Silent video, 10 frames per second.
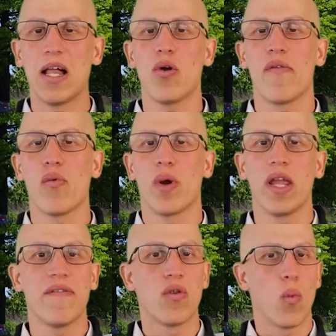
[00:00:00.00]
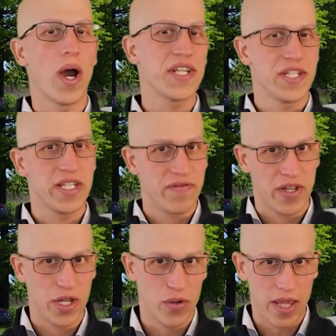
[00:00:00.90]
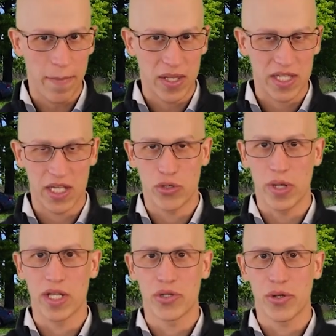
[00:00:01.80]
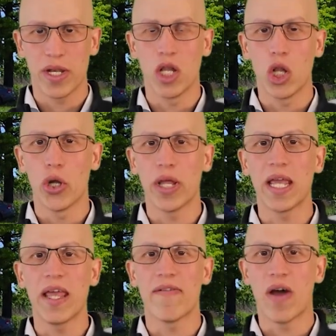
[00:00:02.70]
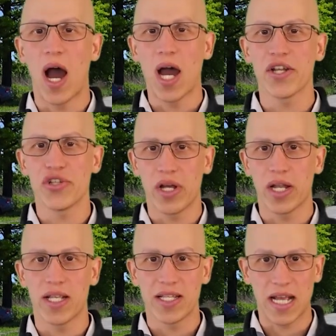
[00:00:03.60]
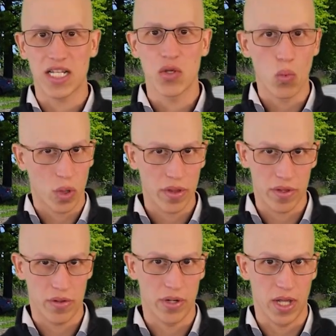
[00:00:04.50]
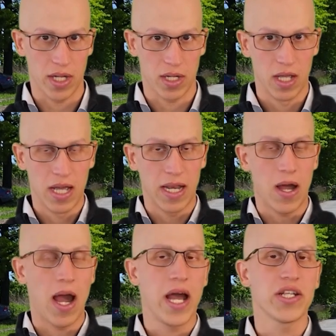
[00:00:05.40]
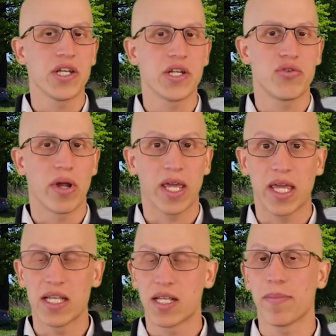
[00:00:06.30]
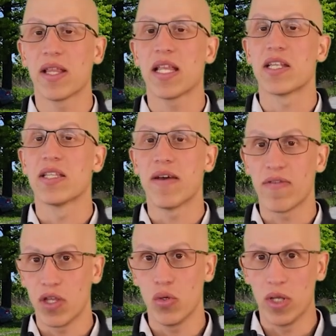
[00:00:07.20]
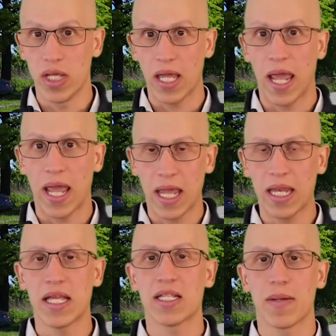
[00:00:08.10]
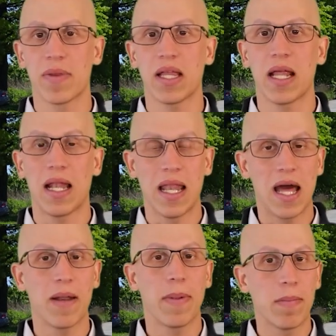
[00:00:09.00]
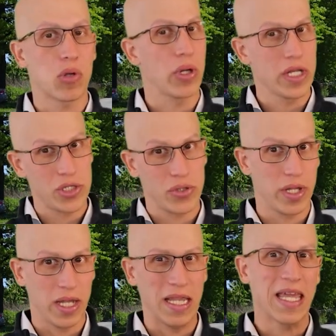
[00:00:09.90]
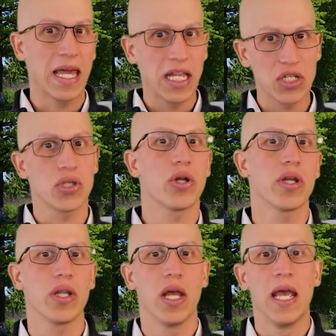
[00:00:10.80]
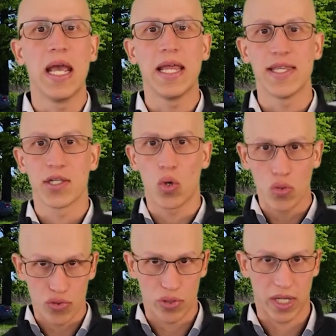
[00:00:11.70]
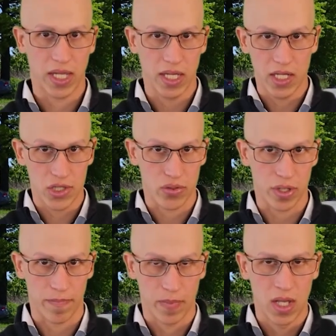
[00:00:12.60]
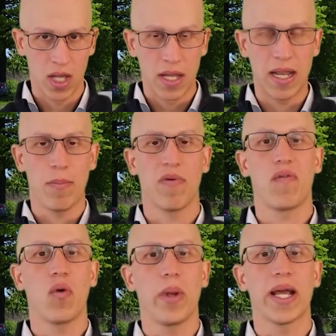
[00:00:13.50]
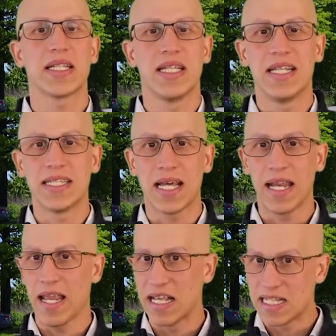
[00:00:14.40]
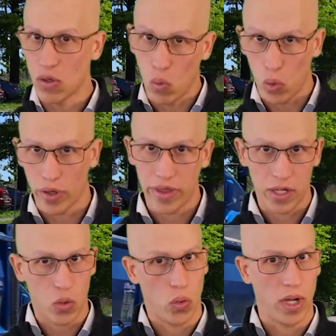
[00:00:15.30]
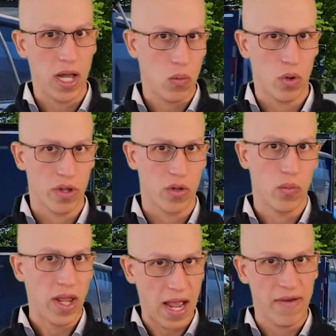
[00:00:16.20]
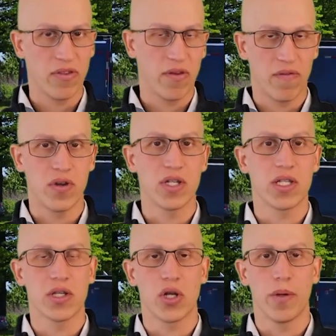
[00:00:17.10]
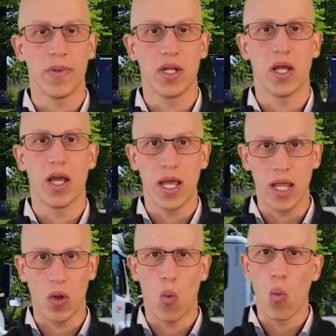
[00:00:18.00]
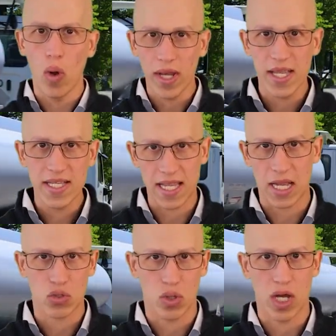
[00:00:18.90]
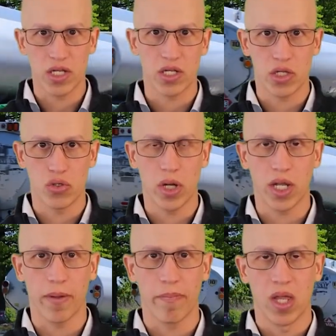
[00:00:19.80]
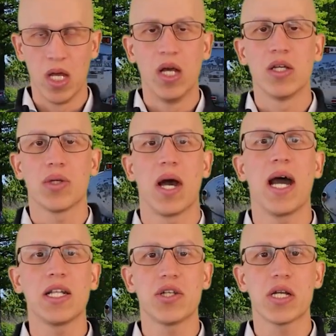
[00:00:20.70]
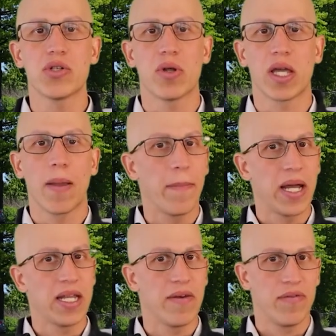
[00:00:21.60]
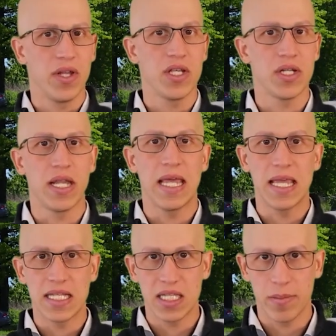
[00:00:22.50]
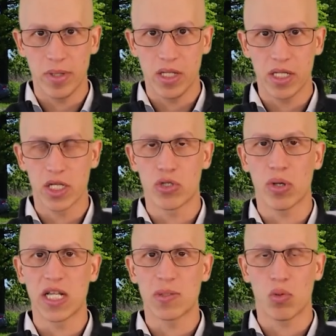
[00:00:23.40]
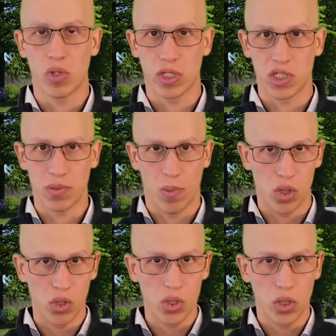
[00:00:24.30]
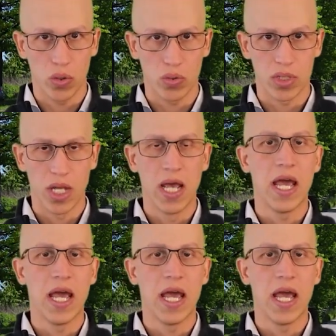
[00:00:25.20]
Hello everyone, if you're watching this video, that means that you're interested in learning if the hotshot is actually worth it or not. Now, hotshot trucking is something that's definitely unique, and it's something that a lot of people are interested in getting started in this whole trucking industry. Now, before we actually decide is it worth it or not worth it, we have to first determine, hey, what is actual hotshot trucking? So hotshot trucking, by definition, is the ability to transport small loads